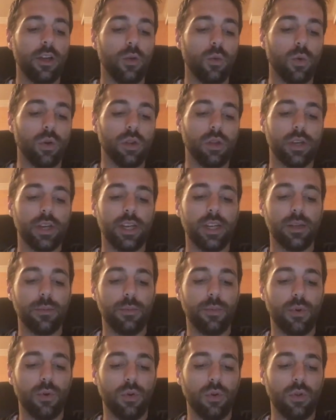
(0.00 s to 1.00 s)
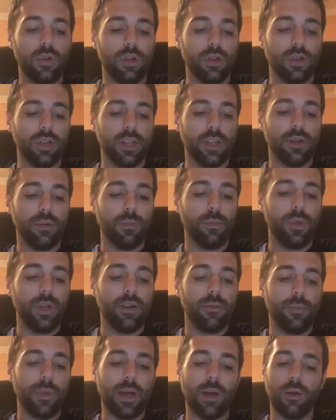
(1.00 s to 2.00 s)
We're looking to pull a little bit
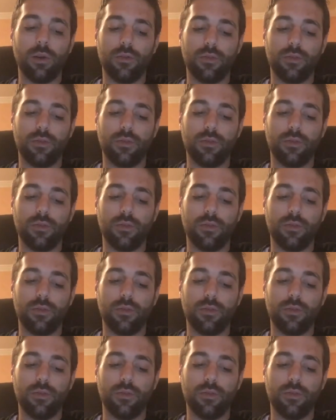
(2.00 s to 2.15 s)
of power